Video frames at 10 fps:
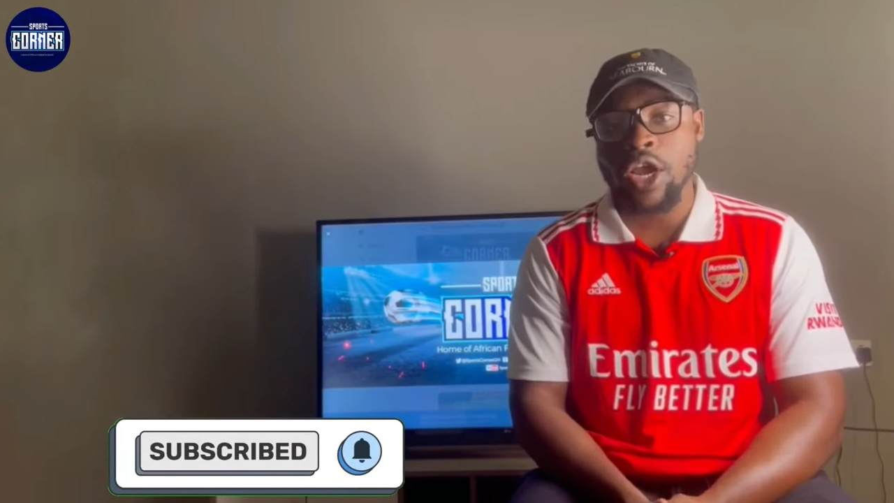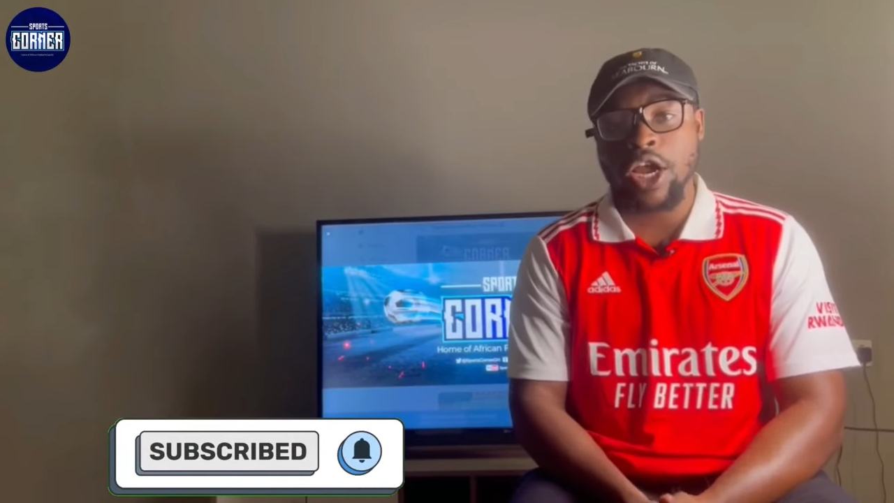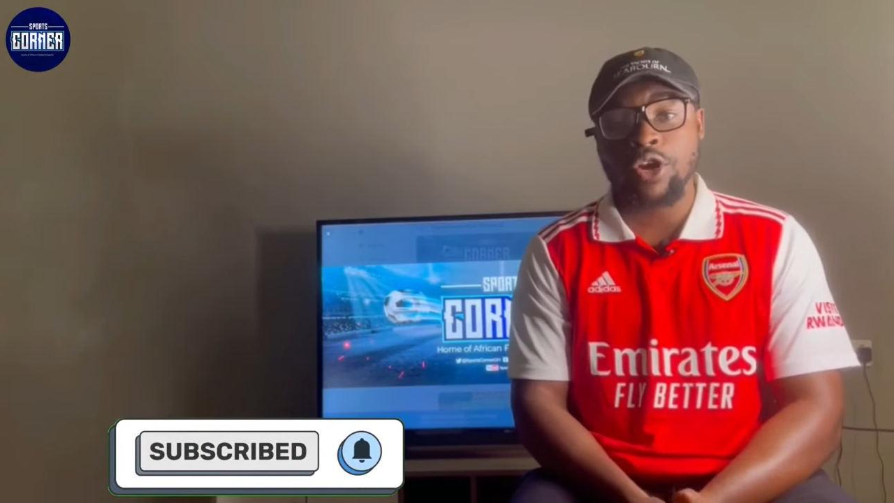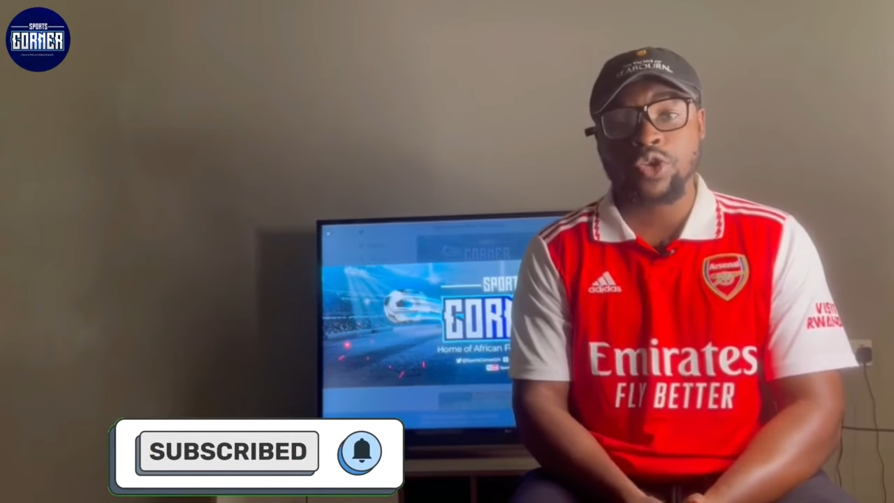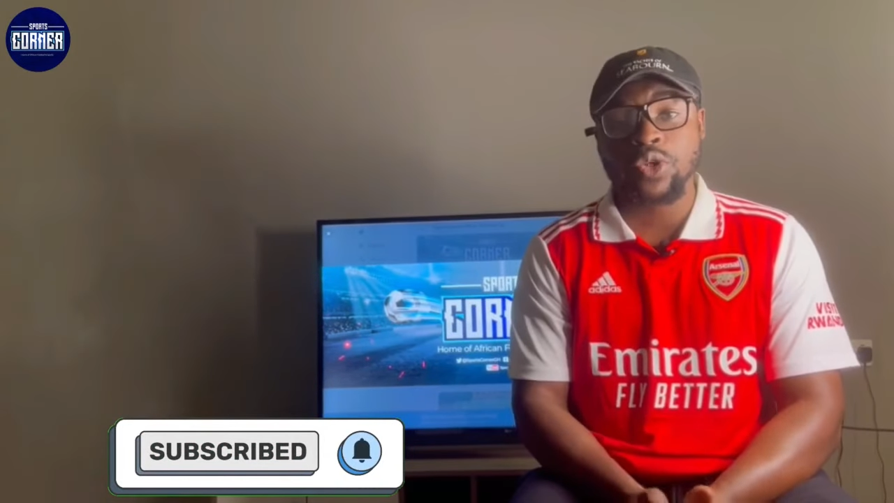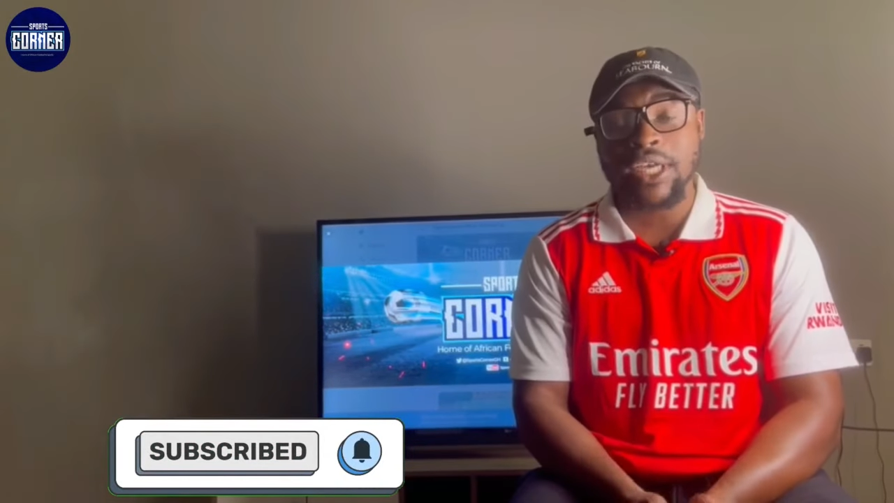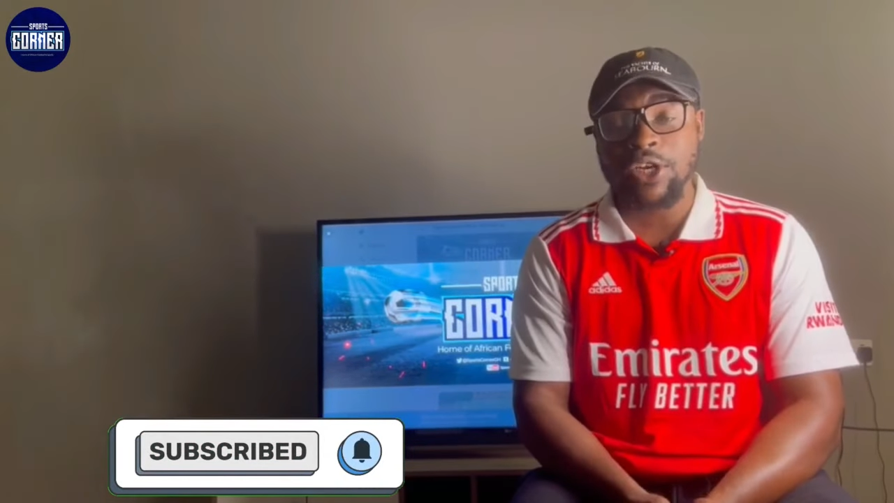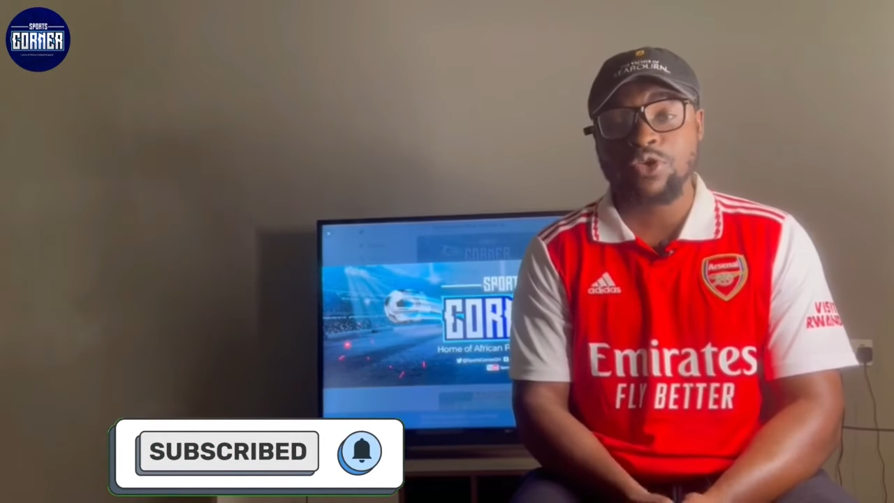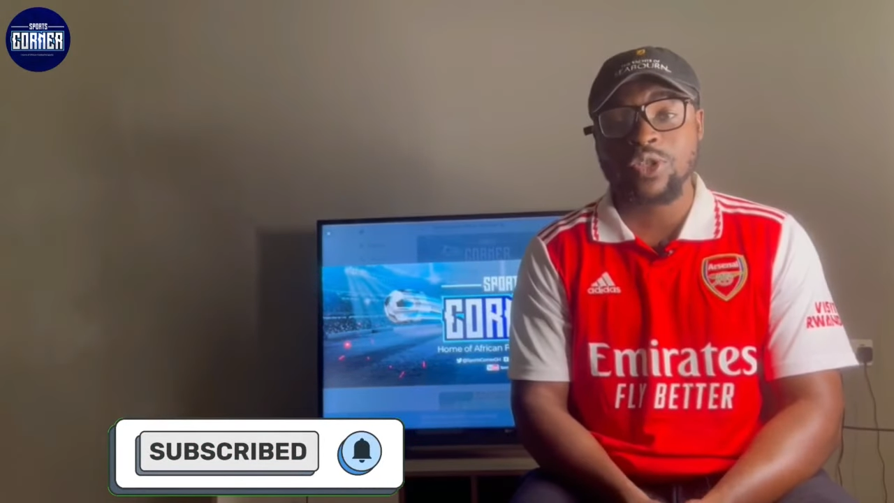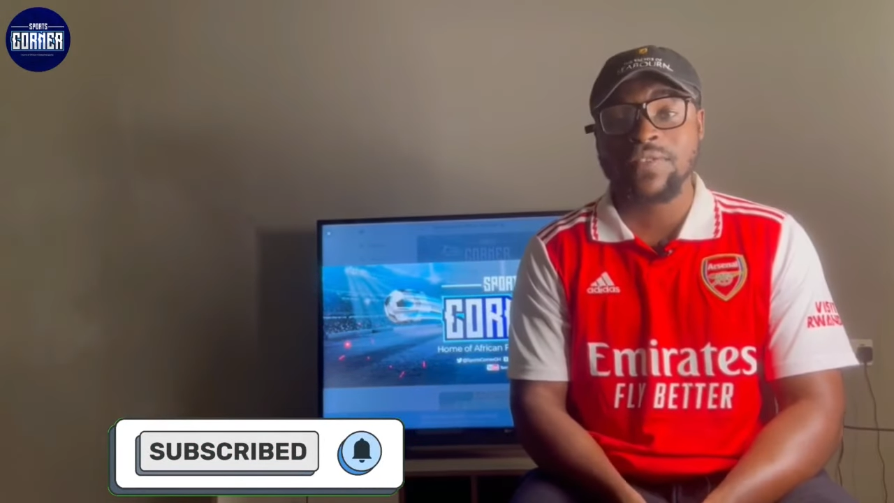and also turn
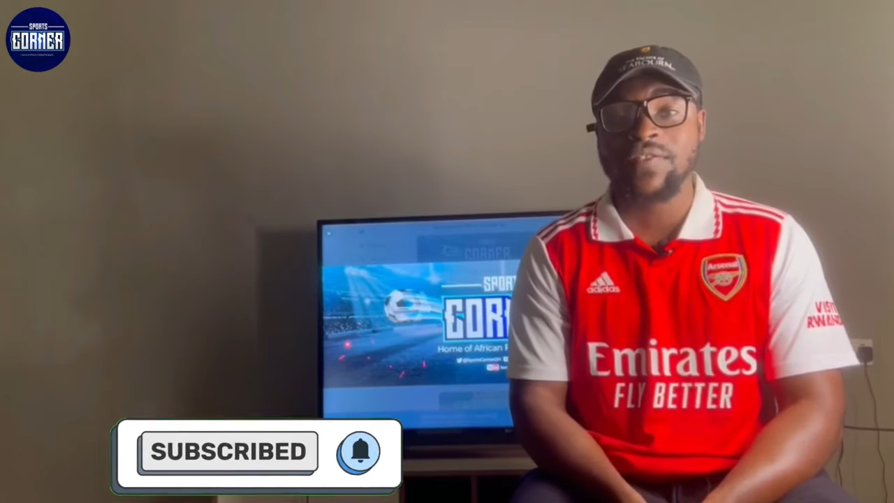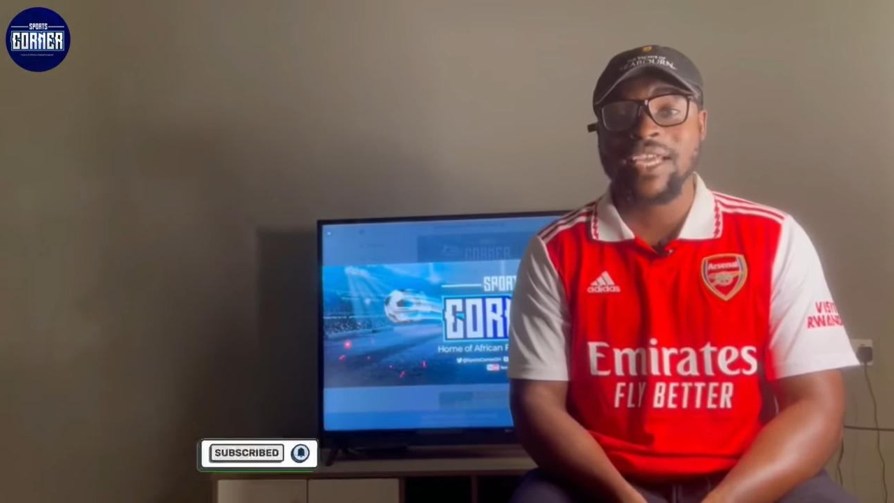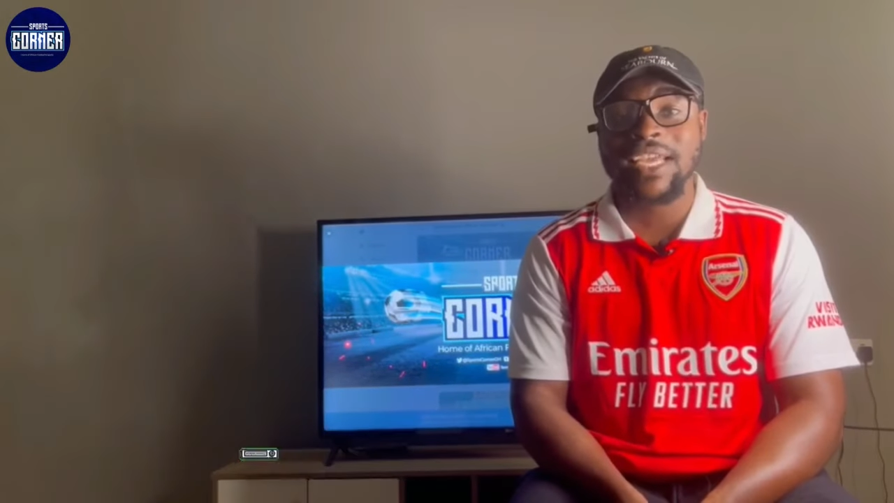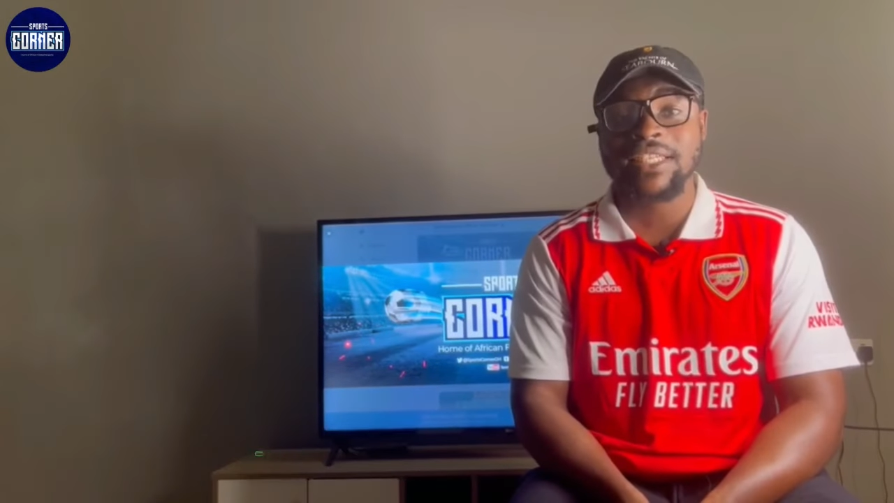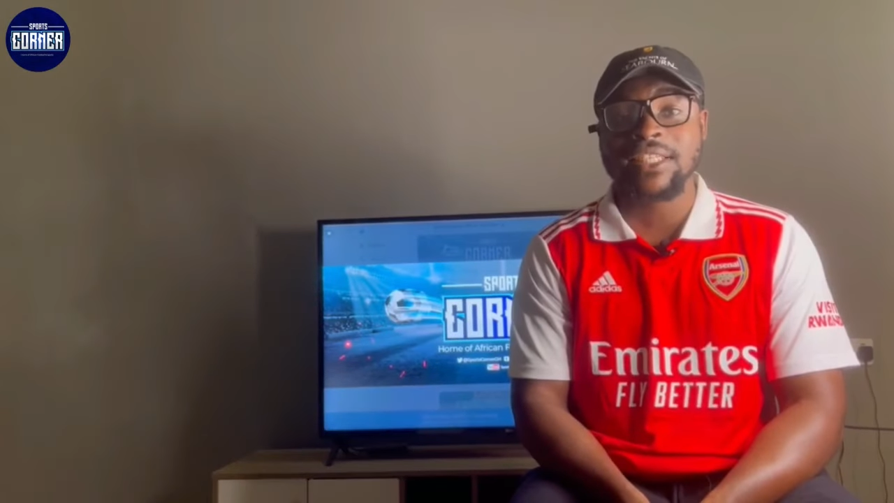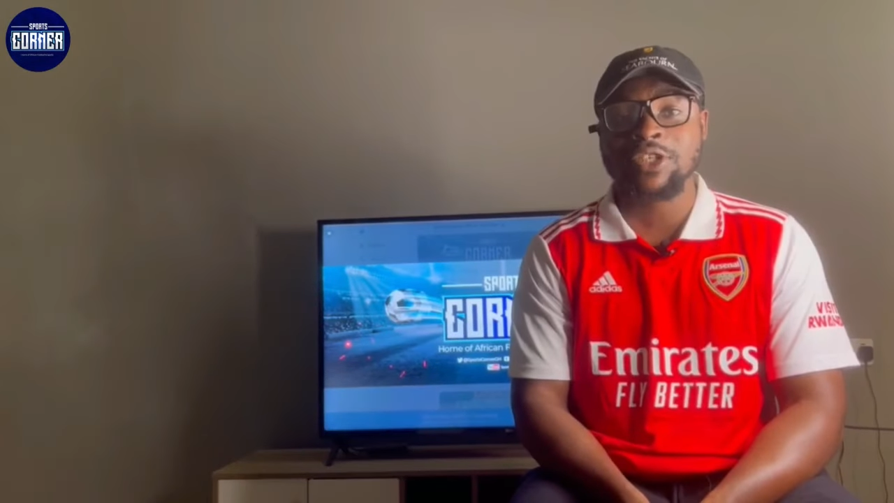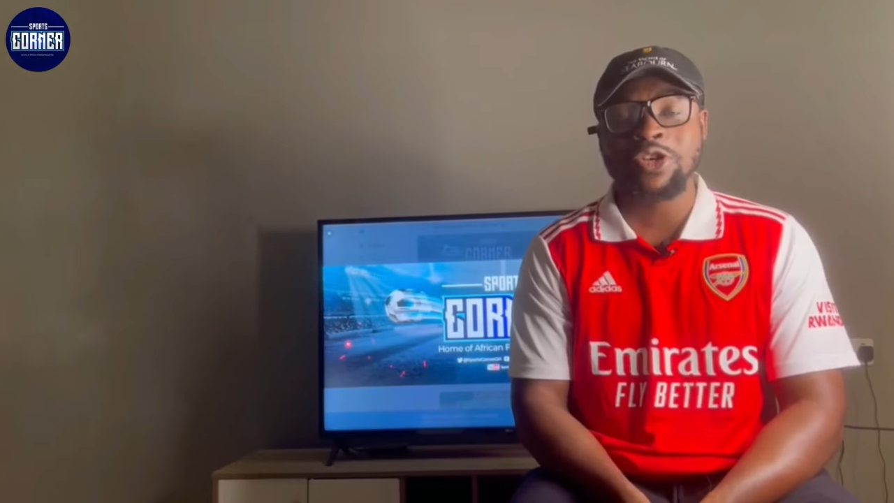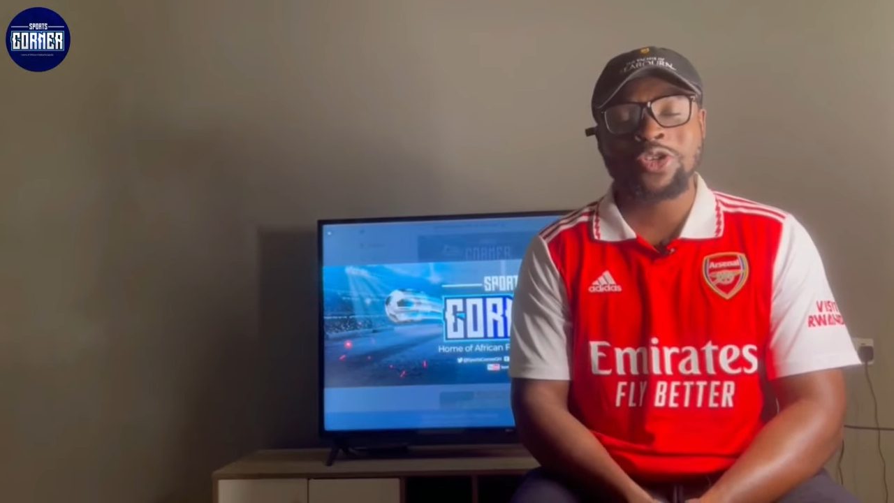on notification